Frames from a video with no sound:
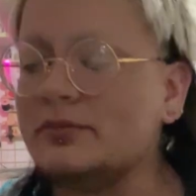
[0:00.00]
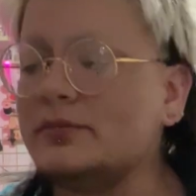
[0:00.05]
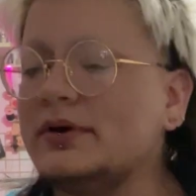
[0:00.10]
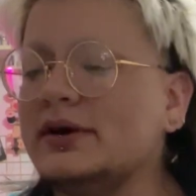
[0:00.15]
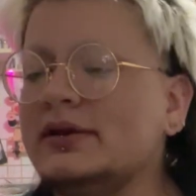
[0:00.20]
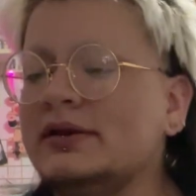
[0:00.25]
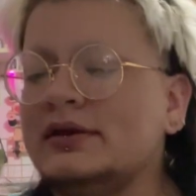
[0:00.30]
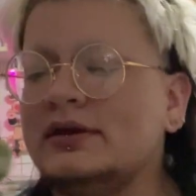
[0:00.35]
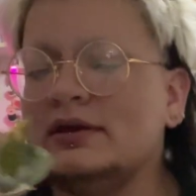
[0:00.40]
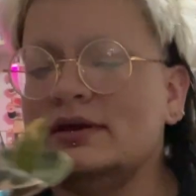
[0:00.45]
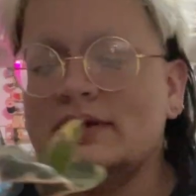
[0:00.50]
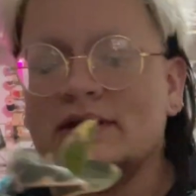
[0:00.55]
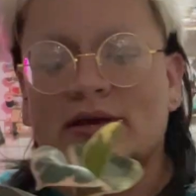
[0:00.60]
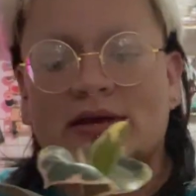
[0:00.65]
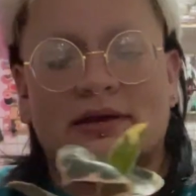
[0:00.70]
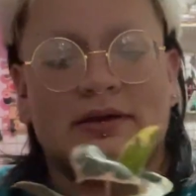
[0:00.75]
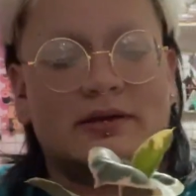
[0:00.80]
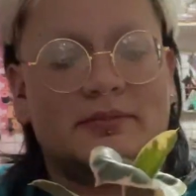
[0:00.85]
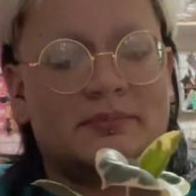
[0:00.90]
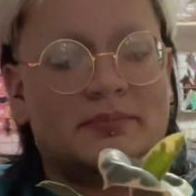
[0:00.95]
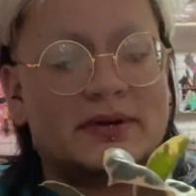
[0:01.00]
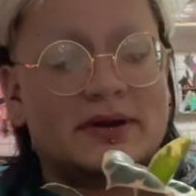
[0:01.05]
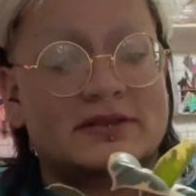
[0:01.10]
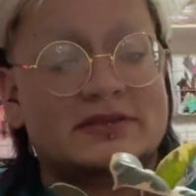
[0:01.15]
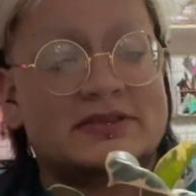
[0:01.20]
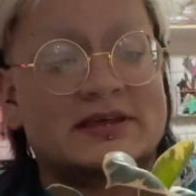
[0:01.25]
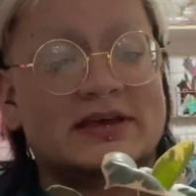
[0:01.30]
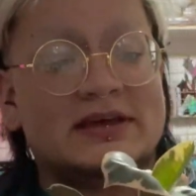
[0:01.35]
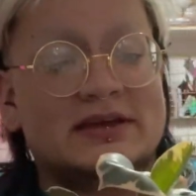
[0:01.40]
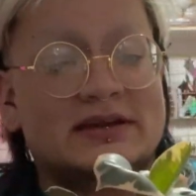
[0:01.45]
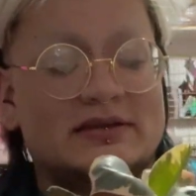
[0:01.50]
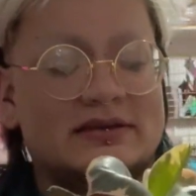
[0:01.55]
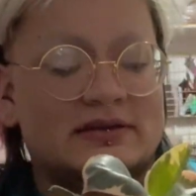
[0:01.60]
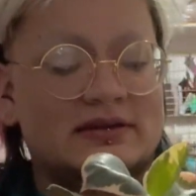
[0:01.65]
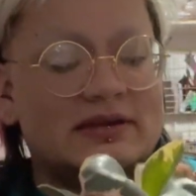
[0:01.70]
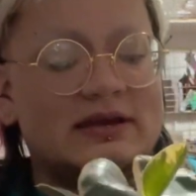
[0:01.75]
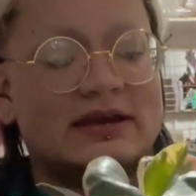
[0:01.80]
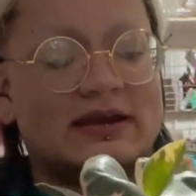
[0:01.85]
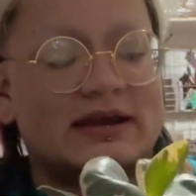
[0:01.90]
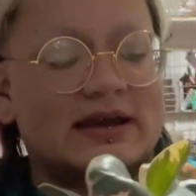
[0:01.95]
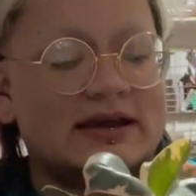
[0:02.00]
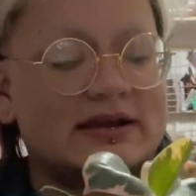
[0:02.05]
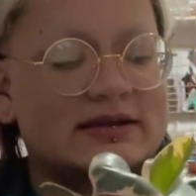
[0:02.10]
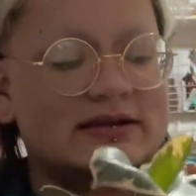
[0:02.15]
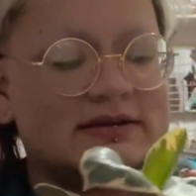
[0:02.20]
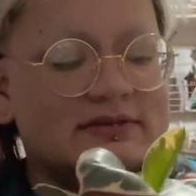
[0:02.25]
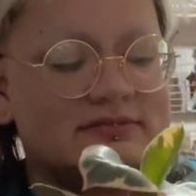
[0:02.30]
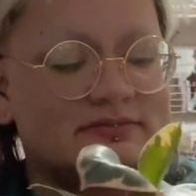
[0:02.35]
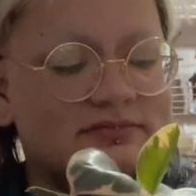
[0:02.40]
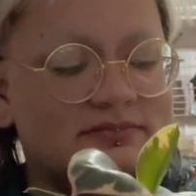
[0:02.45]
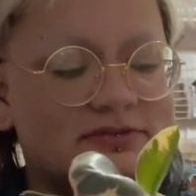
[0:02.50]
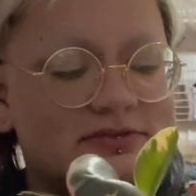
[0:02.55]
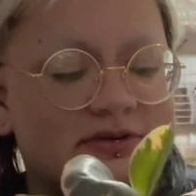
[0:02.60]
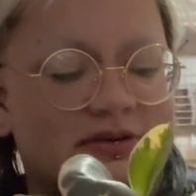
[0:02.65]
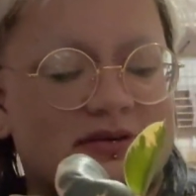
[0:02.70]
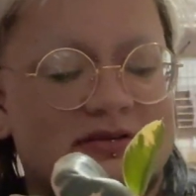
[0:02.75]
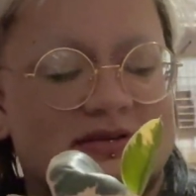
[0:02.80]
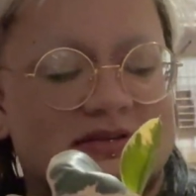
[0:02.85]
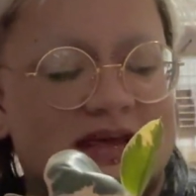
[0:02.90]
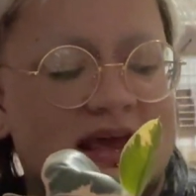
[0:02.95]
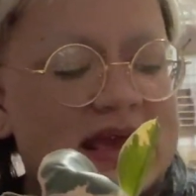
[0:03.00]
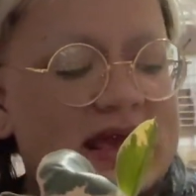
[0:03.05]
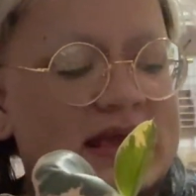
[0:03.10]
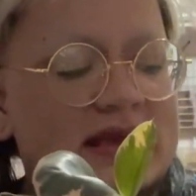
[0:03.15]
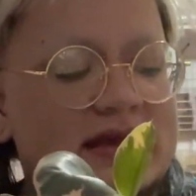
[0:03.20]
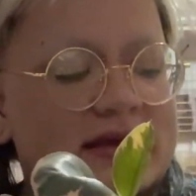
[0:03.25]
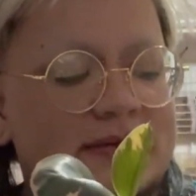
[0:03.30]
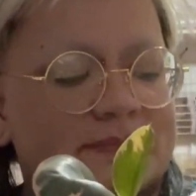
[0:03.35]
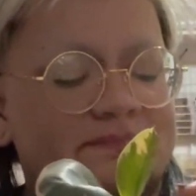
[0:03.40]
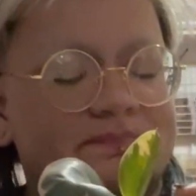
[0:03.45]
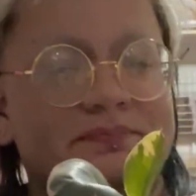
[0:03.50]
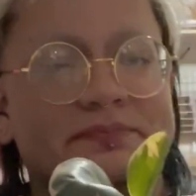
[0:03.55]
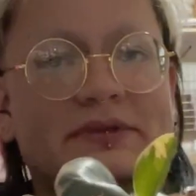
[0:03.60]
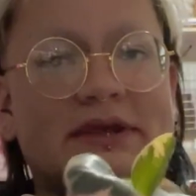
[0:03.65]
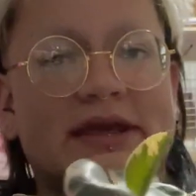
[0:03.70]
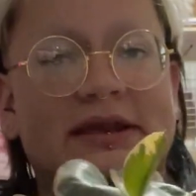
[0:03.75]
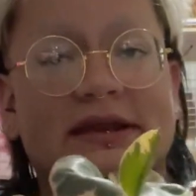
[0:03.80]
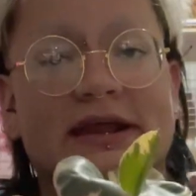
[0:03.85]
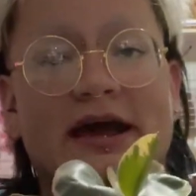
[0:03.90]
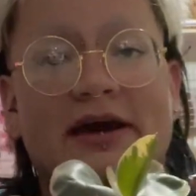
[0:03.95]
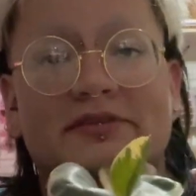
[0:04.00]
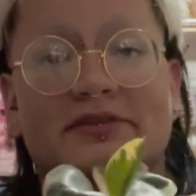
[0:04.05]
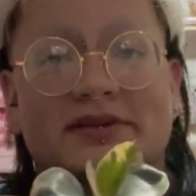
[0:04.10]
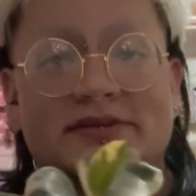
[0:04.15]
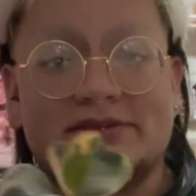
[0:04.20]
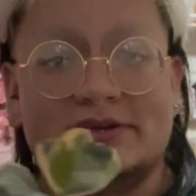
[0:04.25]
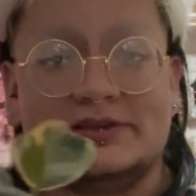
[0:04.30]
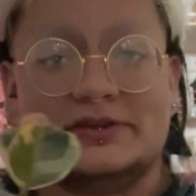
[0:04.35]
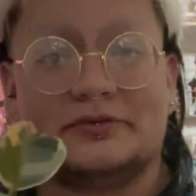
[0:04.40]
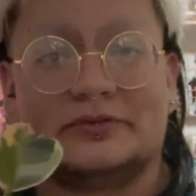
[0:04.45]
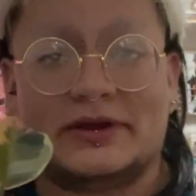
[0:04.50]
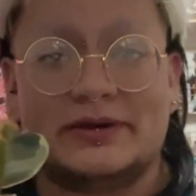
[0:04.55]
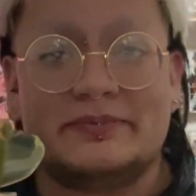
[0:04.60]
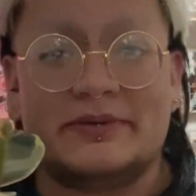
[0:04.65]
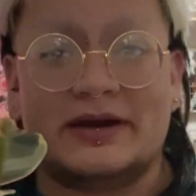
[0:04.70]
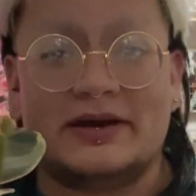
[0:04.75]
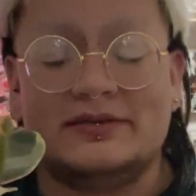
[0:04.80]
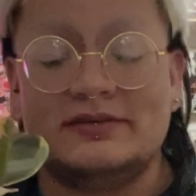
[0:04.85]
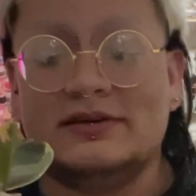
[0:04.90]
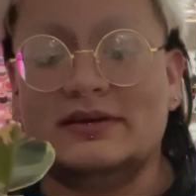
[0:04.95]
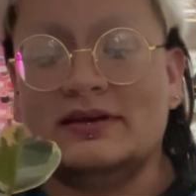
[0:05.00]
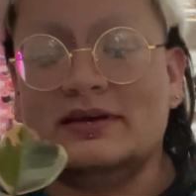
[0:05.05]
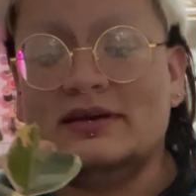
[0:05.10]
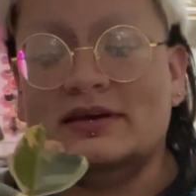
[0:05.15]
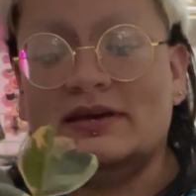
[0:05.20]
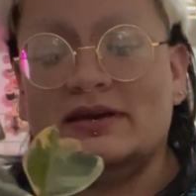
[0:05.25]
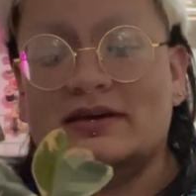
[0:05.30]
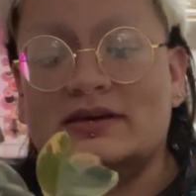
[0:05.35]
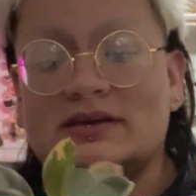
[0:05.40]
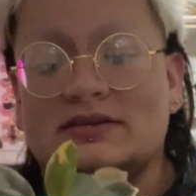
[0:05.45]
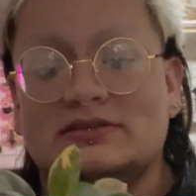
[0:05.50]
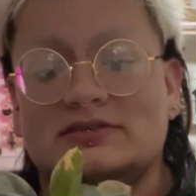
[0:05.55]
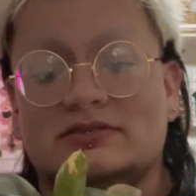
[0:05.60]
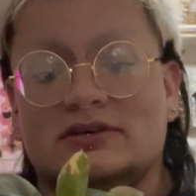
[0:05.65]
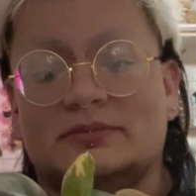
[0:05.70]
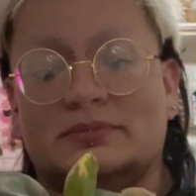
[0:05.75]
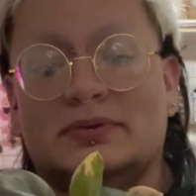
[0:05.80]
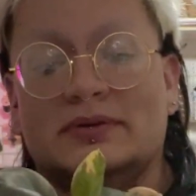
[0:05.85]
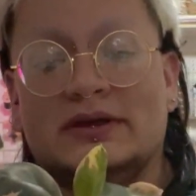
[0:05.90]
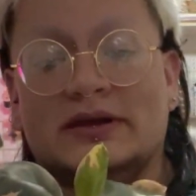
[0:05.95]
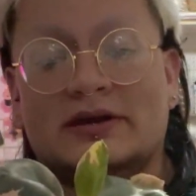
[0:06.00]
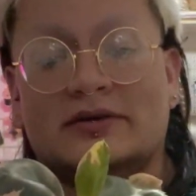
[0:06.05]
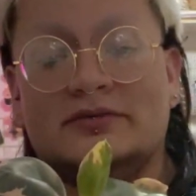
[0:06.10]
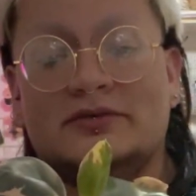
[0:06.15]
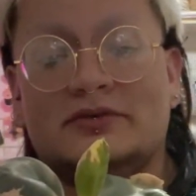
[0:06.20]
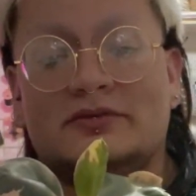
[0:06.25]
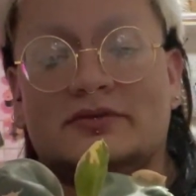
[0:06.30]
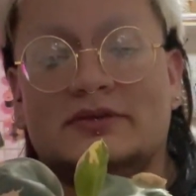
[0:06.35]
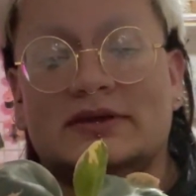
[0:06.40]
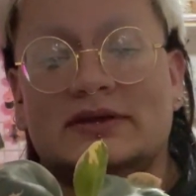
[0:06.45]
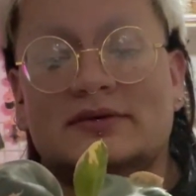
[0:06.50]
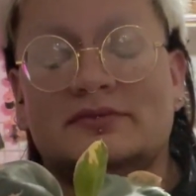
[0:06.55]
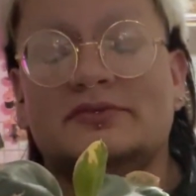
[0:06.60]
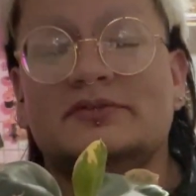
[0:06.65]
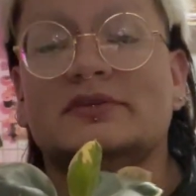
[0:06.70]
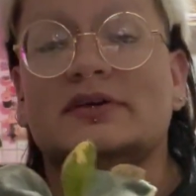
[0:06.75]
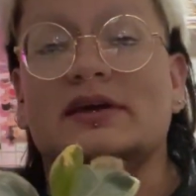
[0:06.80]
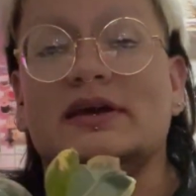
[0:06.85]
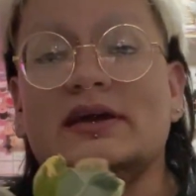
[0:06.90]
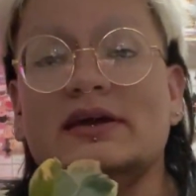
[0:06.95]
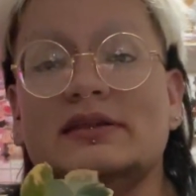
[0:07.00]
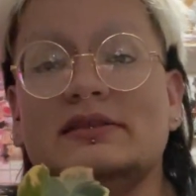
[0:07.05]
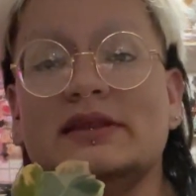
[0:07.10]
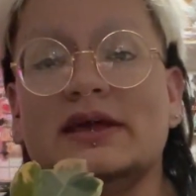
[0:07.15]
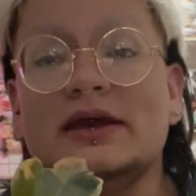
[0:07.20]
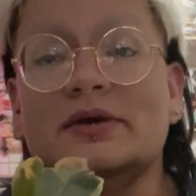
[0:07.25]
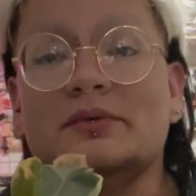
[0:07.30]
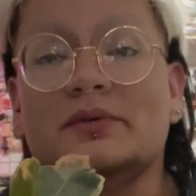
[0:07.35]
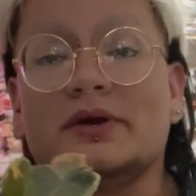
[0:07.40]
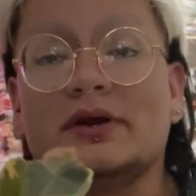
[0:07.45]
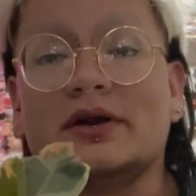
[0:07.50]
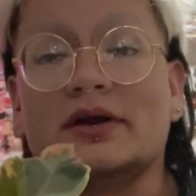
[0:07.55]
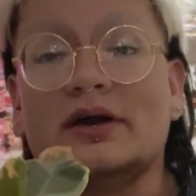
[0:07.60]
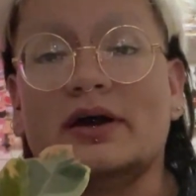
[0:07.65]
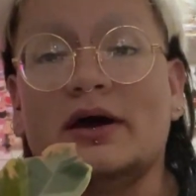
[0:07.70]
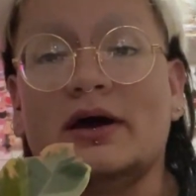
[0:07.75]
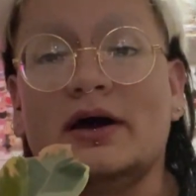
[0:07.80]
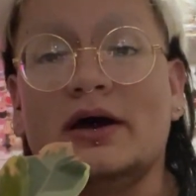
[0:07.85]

one. But then it kind of started to tank. And now that it's on the rebound, it started putting out new leaves. And they were